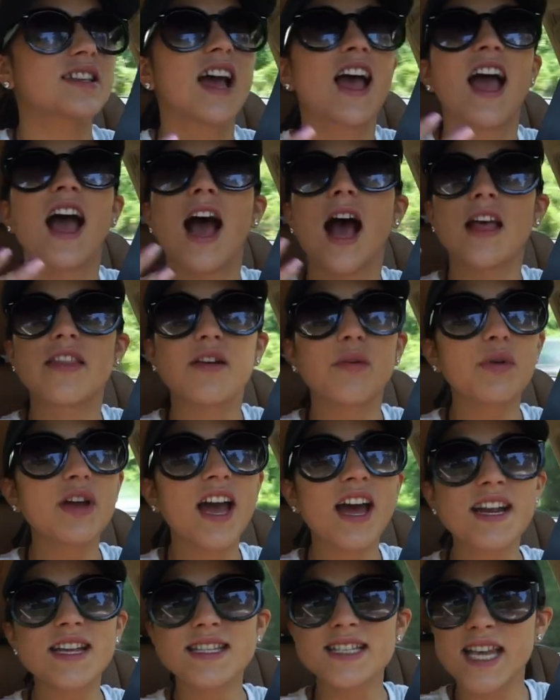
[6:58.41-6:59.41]
And then we
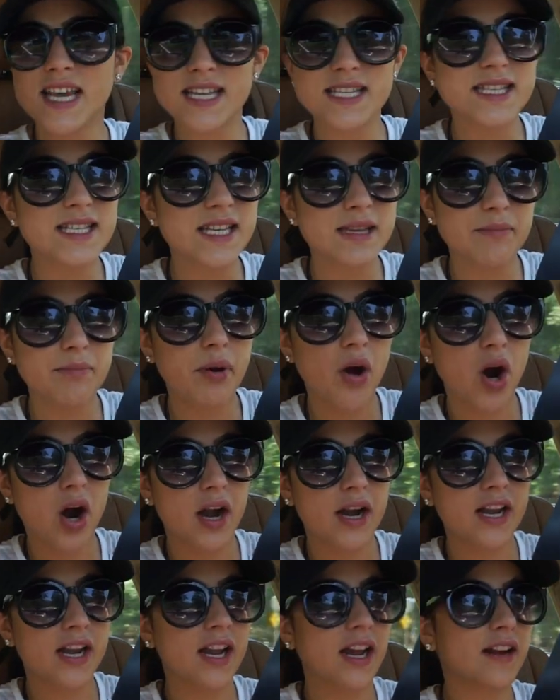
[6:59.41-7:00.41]
had a dancing
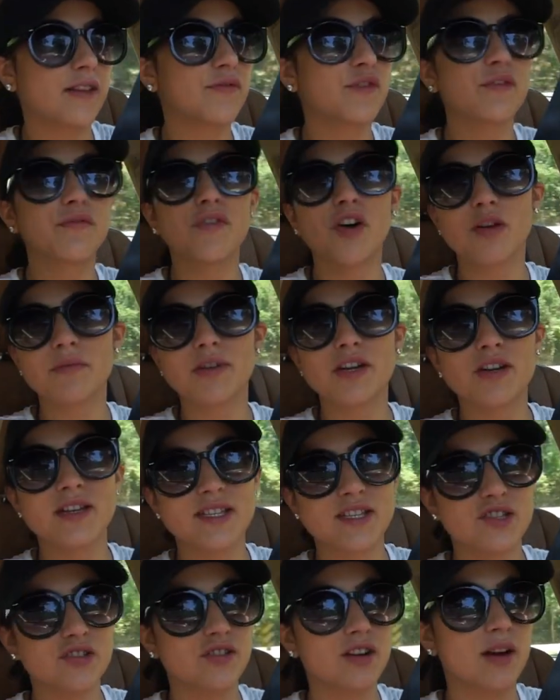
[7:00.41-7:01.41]
party. And if you follow me on
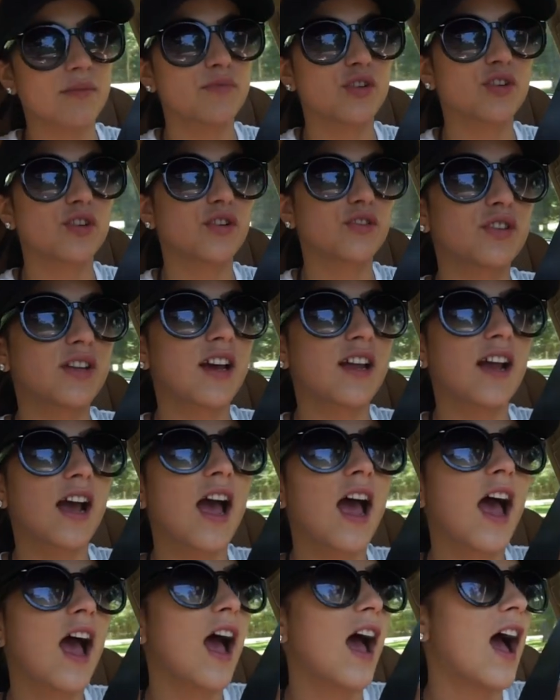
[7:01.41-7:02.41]
Instagram, you that
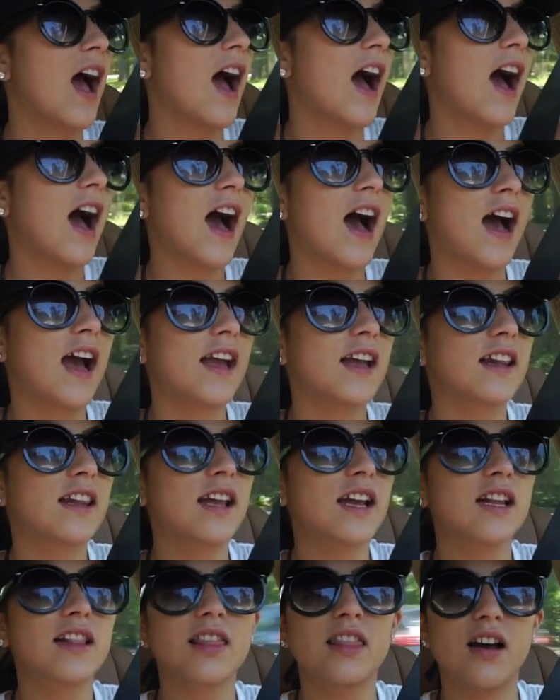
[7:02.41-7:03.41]
I
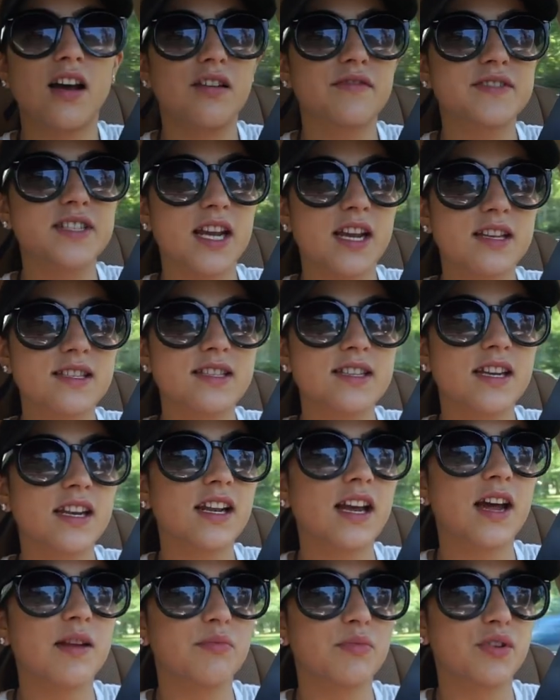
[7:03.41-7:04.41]
like love
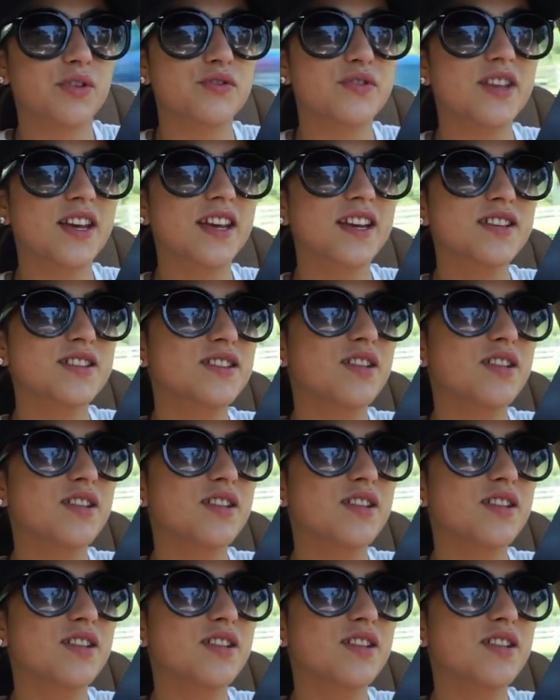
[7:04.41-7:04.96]
dancing and music.